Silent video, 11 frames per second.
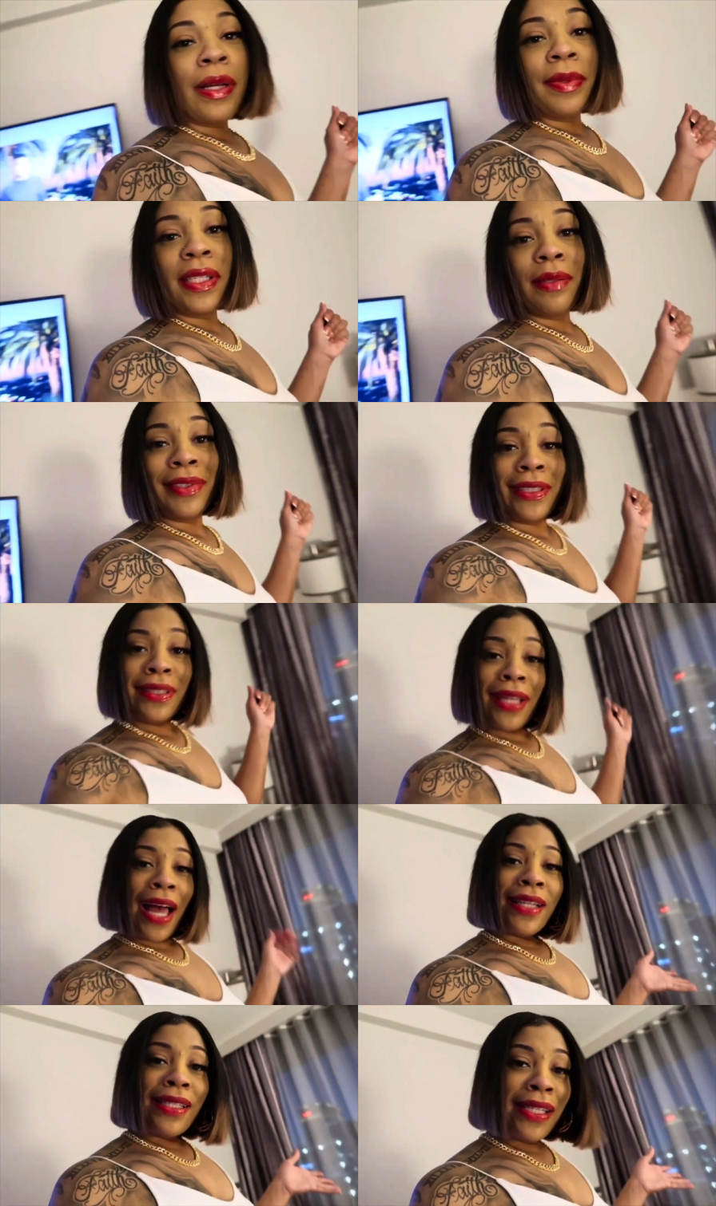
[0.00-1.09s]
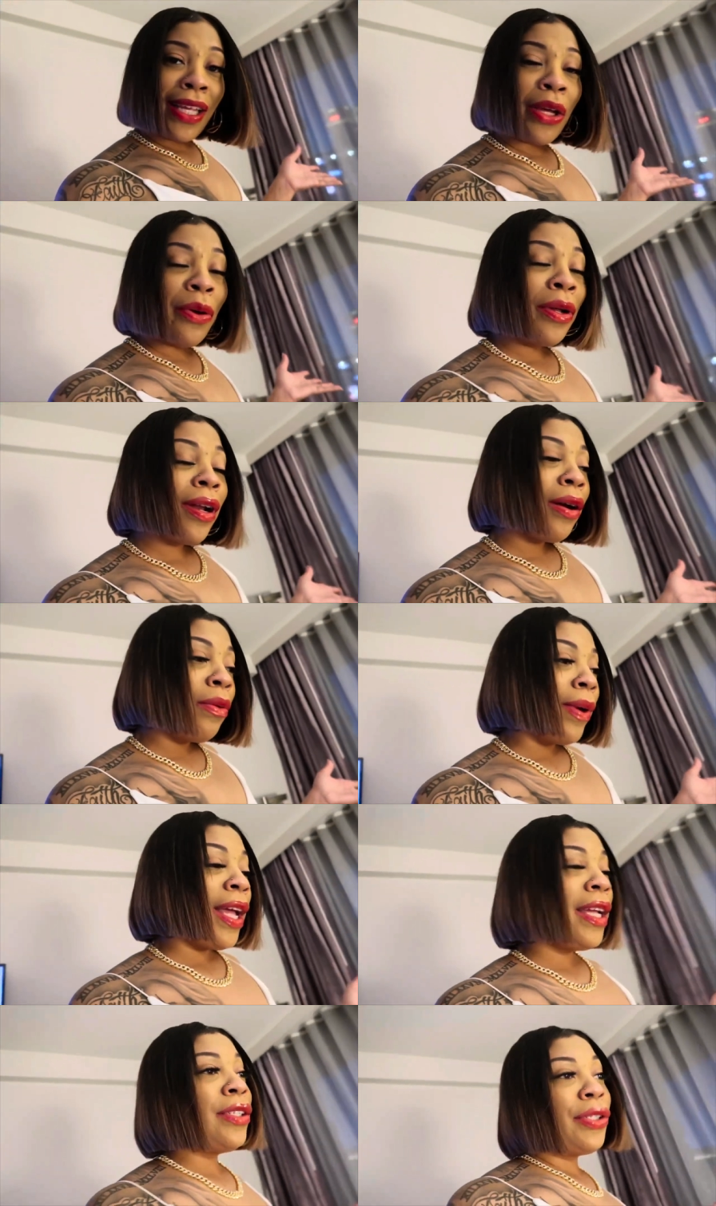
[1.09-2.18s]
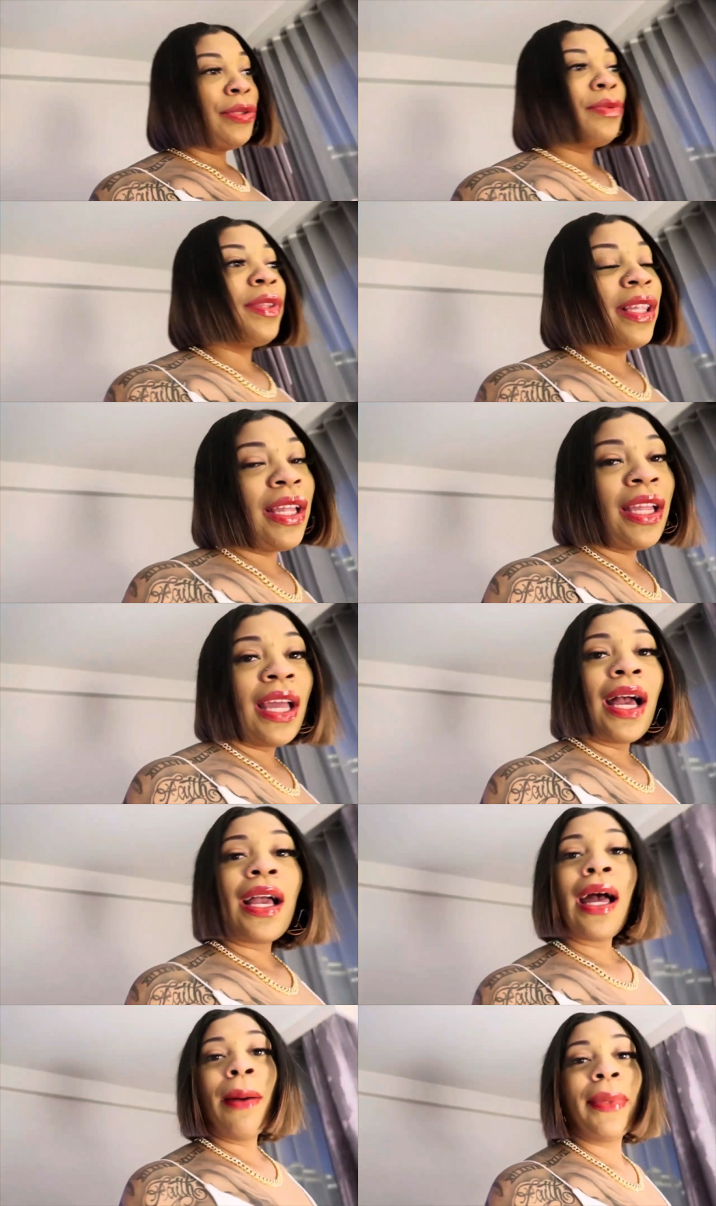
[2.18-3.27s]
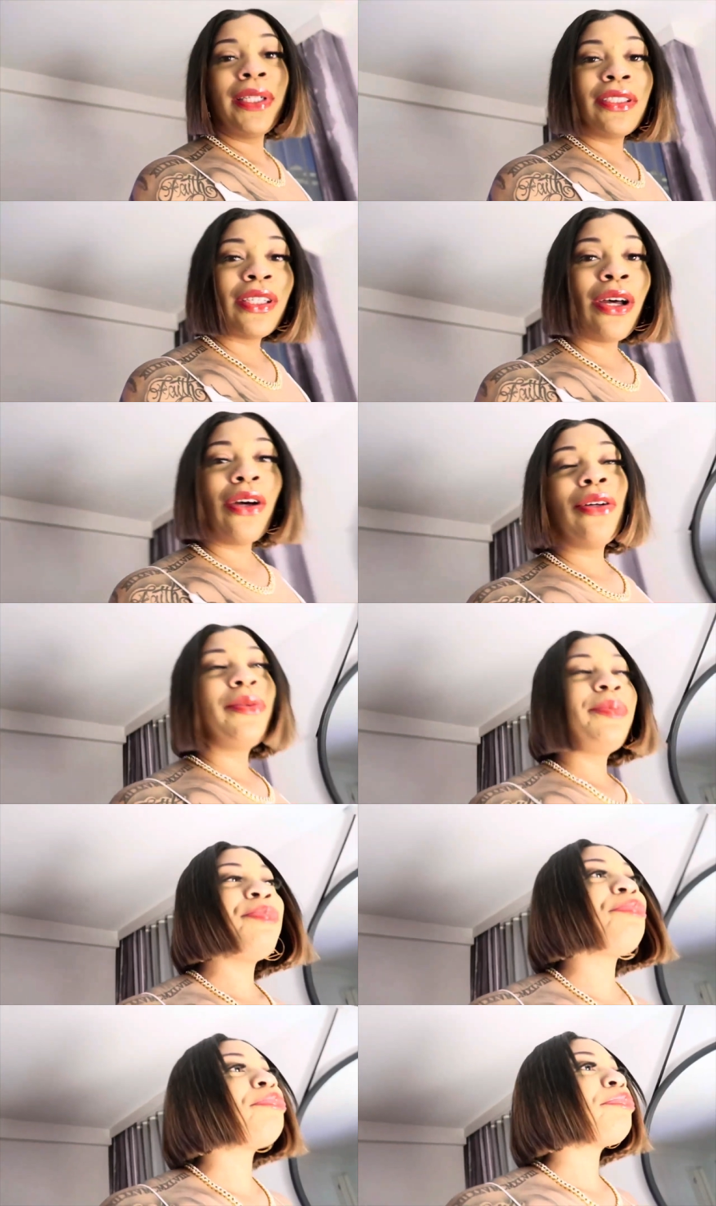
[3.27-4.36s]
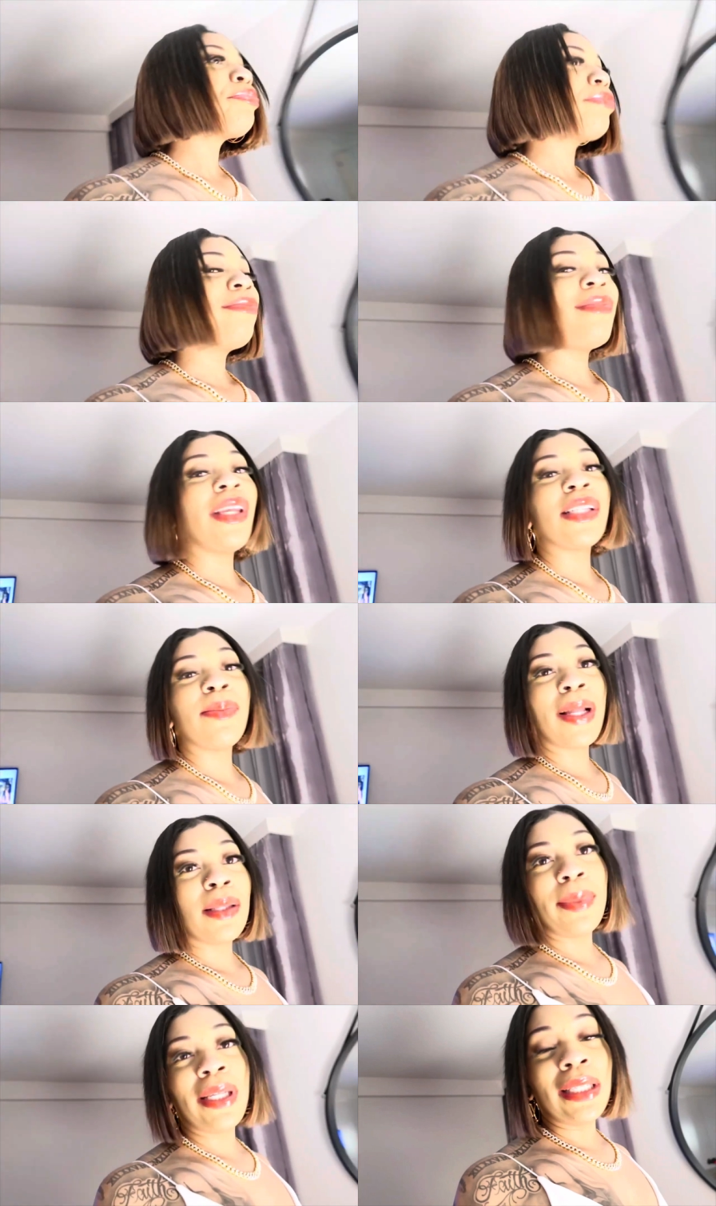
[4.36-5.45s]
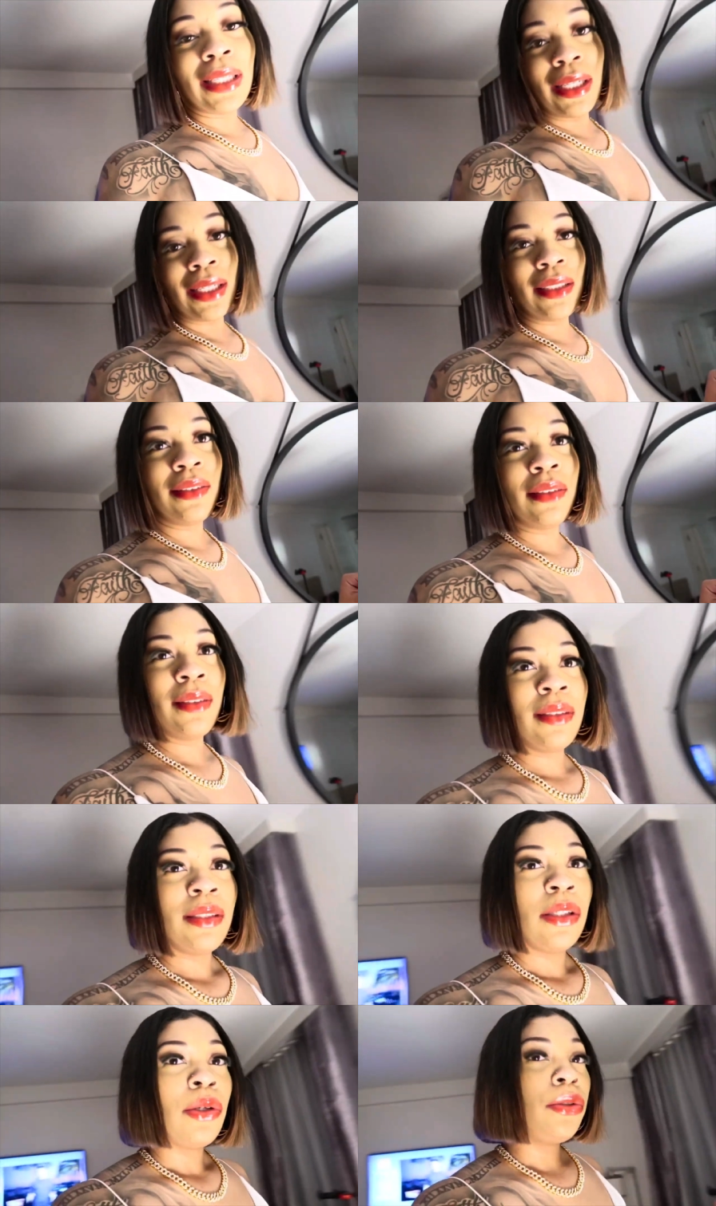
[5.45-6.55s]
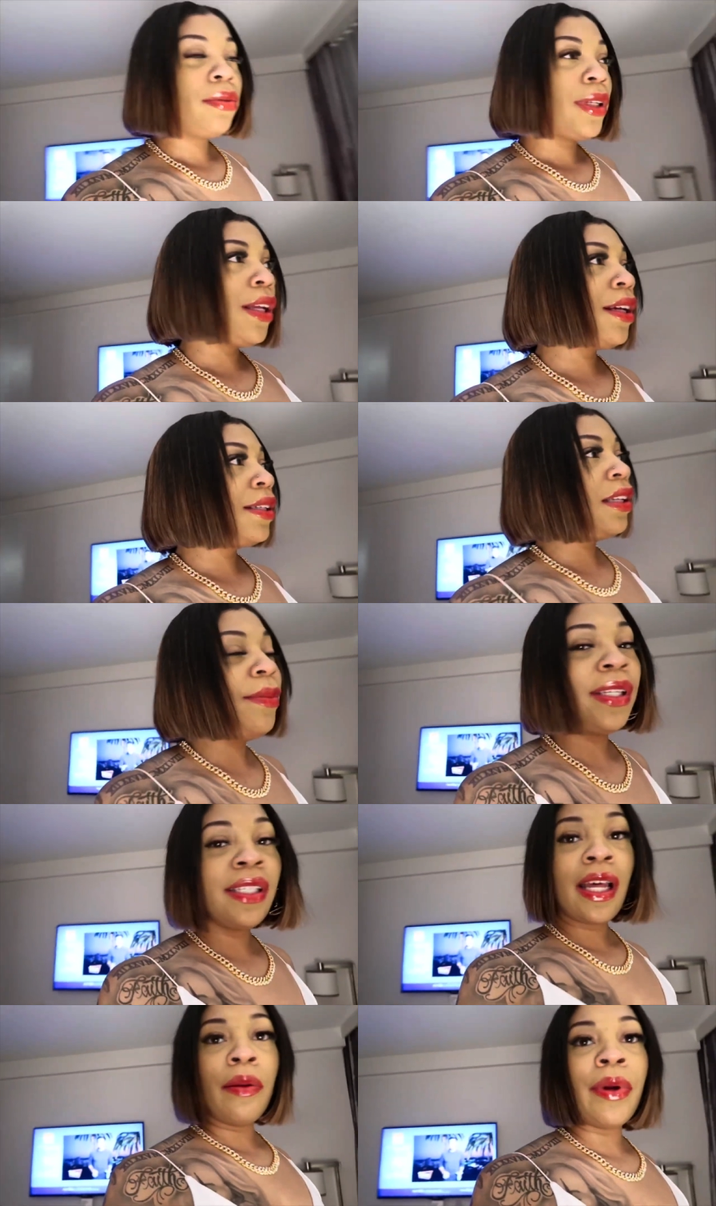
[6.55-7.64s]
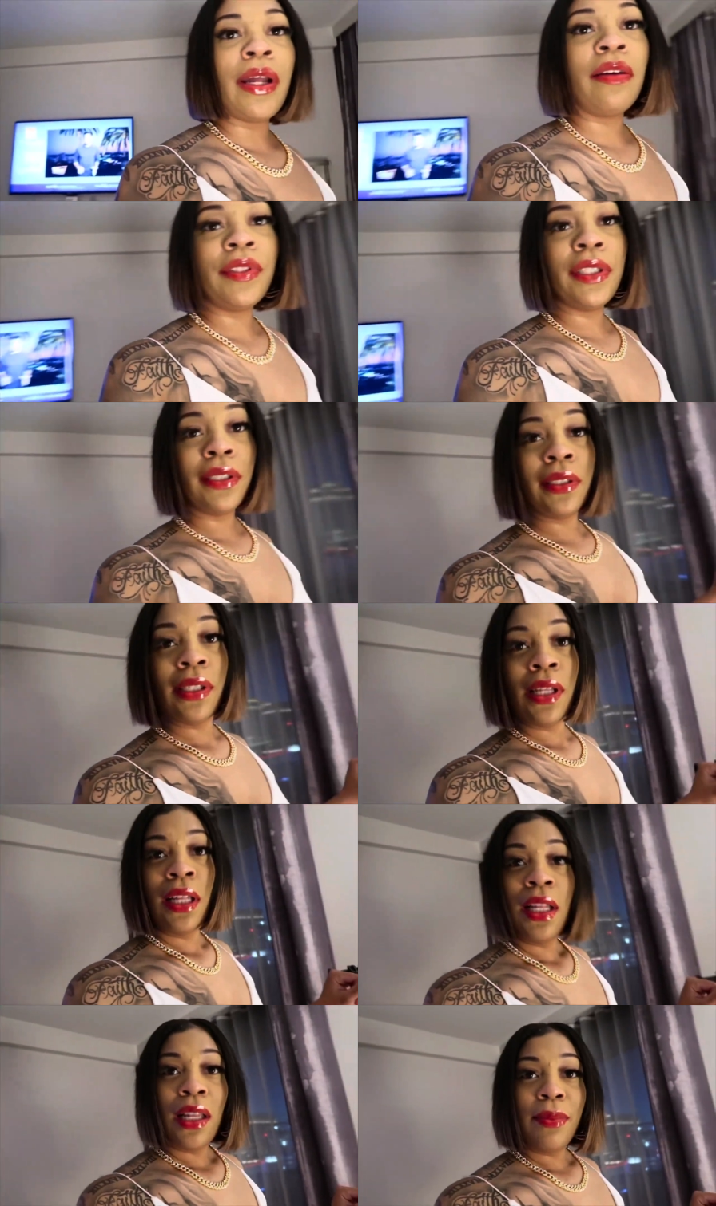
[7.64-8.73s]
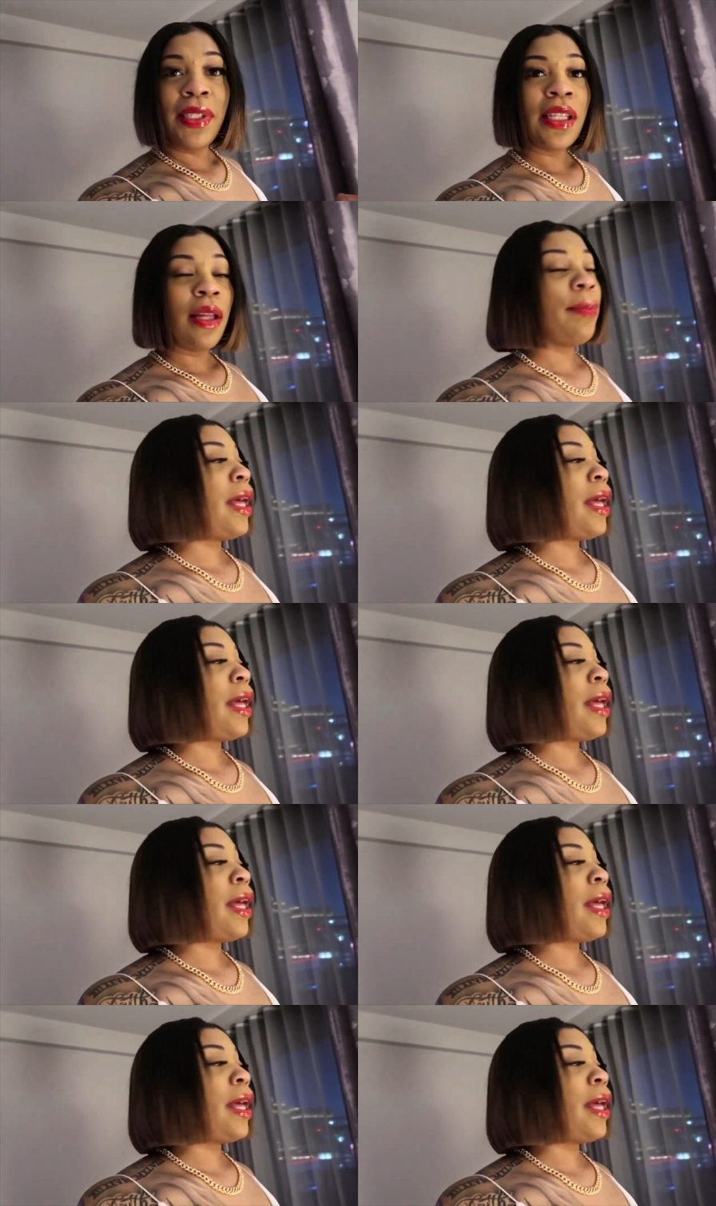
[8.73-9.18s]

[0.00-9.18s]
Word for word: up some shots and get on our way to the comedy show. It's about to be lit. Ooh, can y'all see me? It's kind of bright over here. Let me step